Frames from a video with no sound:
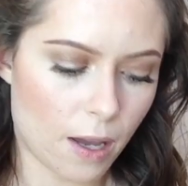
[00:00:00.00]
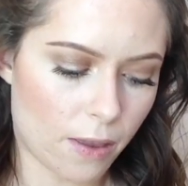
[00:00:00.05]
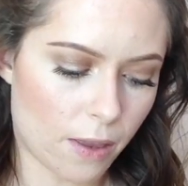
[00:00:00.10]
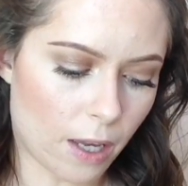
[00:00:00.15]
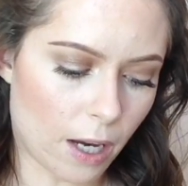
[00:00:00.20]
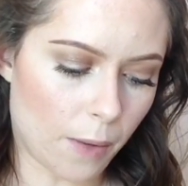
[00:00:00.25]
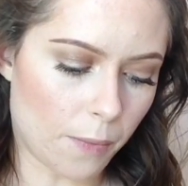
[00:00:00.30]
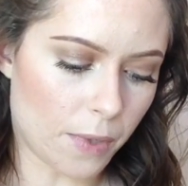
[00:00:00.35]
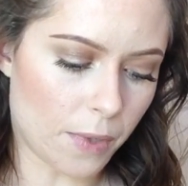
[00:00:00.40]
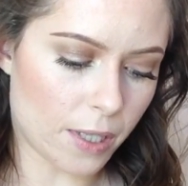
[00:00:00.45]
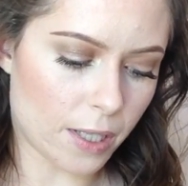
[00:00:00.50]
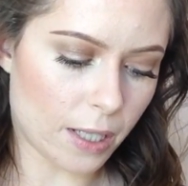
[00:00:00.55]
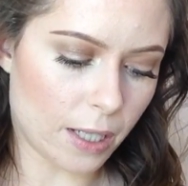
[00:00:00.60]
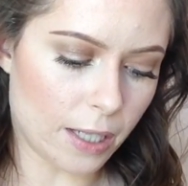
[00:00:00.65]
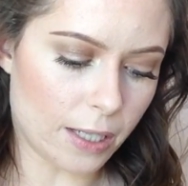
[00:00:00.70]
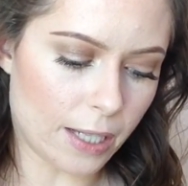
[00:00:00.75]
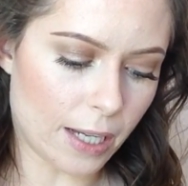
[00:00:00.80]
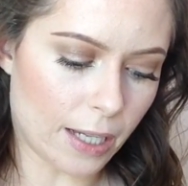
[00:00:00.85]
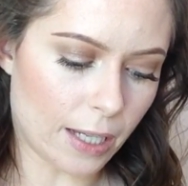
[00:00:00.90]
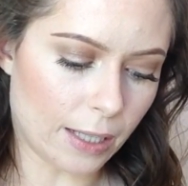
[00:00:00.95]
And then I'm just
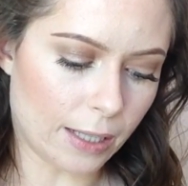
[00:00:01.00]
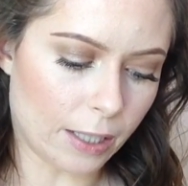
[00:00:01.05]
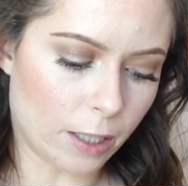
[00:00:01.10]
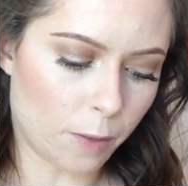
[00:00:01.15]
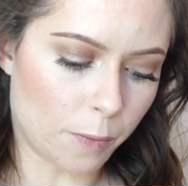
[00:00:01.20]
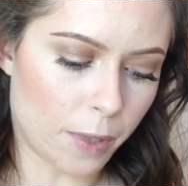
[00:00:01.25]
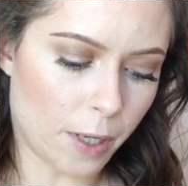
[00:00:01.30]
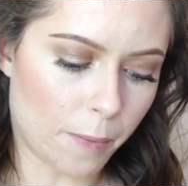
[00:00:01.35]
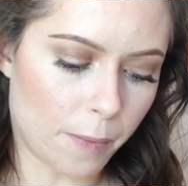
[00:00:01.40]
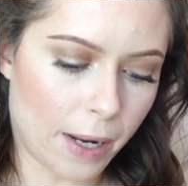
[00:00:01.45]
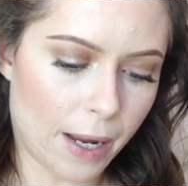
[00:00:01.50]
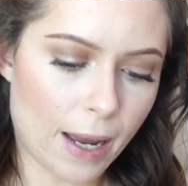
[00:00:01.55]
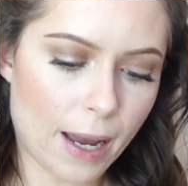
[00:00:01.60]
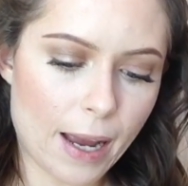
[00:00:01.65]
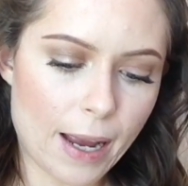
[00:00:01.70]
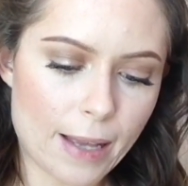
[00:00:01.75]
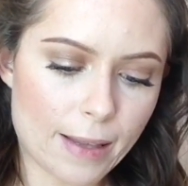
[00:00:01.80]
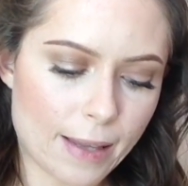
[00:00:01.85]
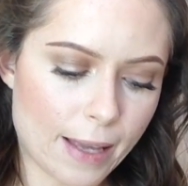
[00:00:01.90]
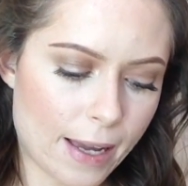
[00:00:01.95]
going to take a little bit of my
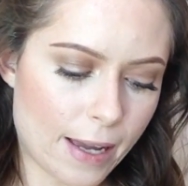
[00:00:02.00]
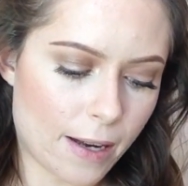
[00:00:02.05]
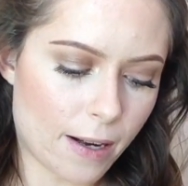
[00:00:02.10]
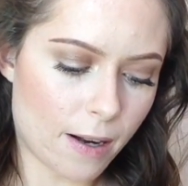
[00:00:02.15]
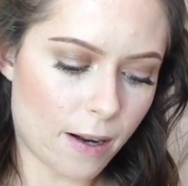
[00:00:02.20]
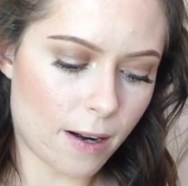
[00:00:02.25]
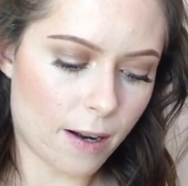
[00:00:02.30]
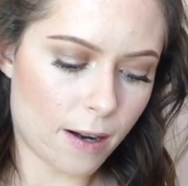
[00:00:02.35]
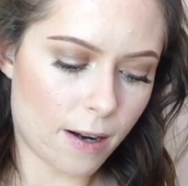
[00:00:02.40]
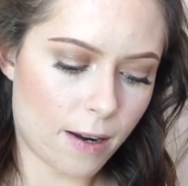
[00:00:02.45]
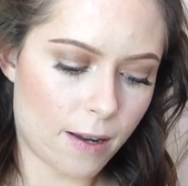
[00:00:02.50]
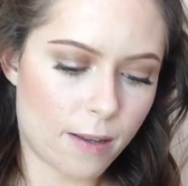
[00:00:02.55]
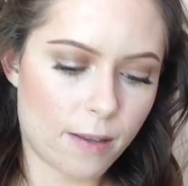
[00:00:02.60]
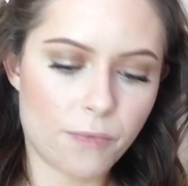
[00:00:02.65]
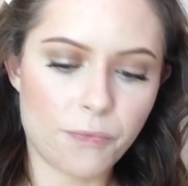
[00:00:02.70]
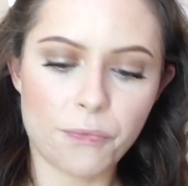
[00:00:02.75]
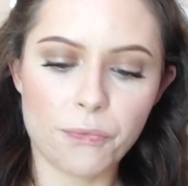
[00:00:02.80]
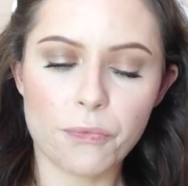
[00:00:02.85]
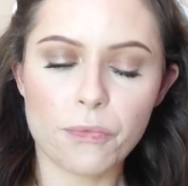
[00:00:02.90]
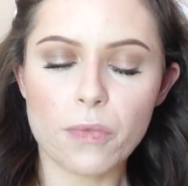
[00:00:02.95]
highlighter
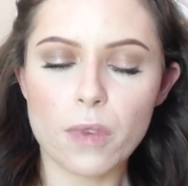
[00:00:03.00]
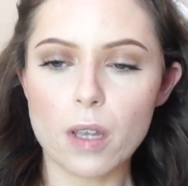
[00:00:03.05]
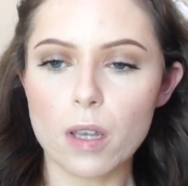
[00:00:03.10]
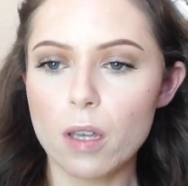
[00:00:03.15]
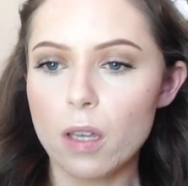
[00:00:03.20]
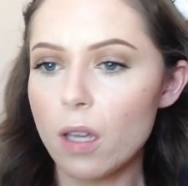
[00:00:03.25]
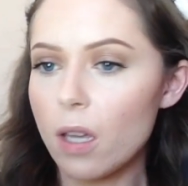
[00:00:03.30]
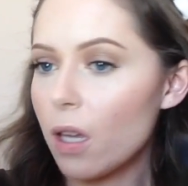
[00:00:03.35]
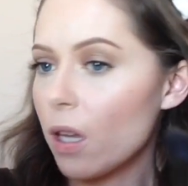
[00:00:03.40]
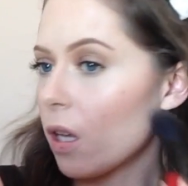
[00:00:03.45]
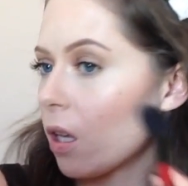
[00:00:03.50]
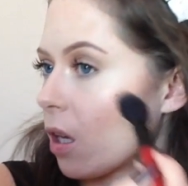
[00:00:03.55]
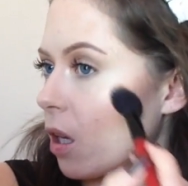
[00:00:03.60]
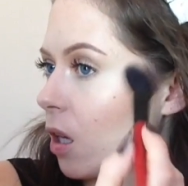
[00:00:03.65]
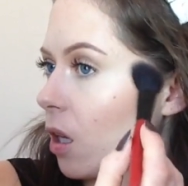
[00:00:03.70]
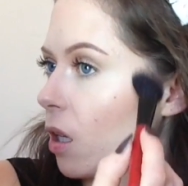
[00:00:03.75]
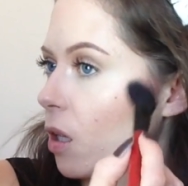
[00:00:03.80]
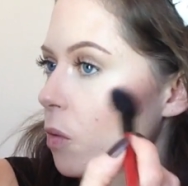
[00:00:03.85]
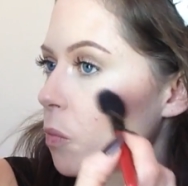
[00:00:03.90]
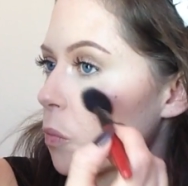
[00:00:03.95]

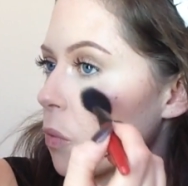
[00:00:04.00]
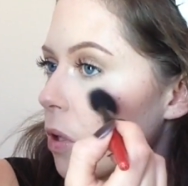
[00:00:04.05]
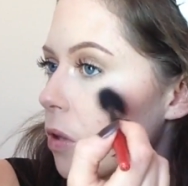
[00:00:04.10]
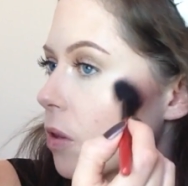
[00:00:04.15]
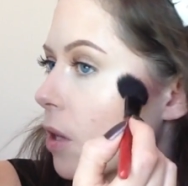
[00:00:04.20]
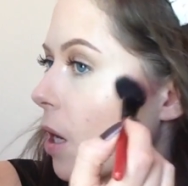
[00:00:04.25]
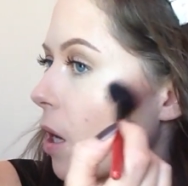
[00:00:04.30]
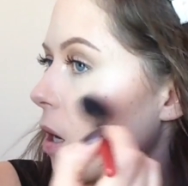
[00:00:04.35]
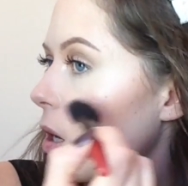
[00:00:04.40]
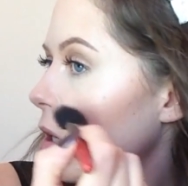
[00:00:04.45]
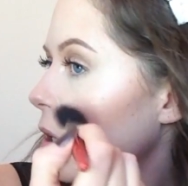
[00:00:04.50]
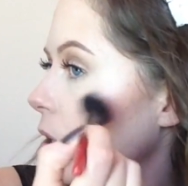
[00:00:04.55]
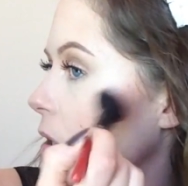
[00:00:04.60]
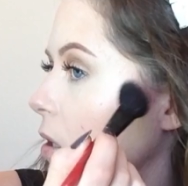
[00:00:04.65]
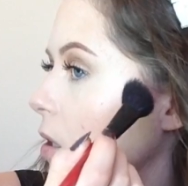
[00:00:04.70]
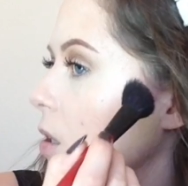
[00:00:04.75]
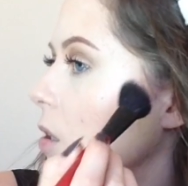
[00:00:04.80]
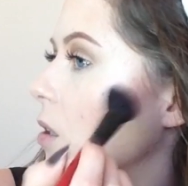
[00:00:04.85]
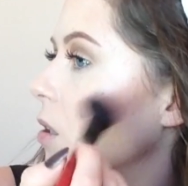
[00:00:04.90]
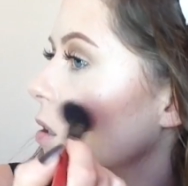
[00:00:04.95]
and put that
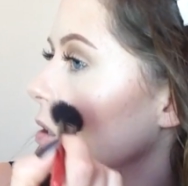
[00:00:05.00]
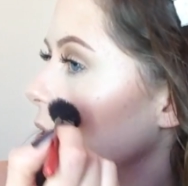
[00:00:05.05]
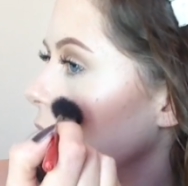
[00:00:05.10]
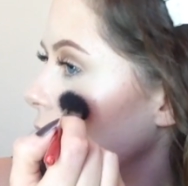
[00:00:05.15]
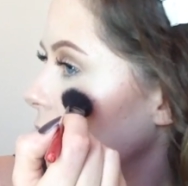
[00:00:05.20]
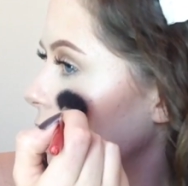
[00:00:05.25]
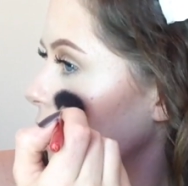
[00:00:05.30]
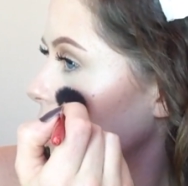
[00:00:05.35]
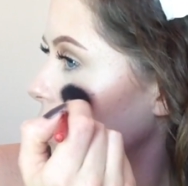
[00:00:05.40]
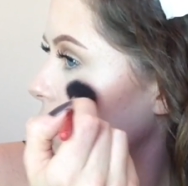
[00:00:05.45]
on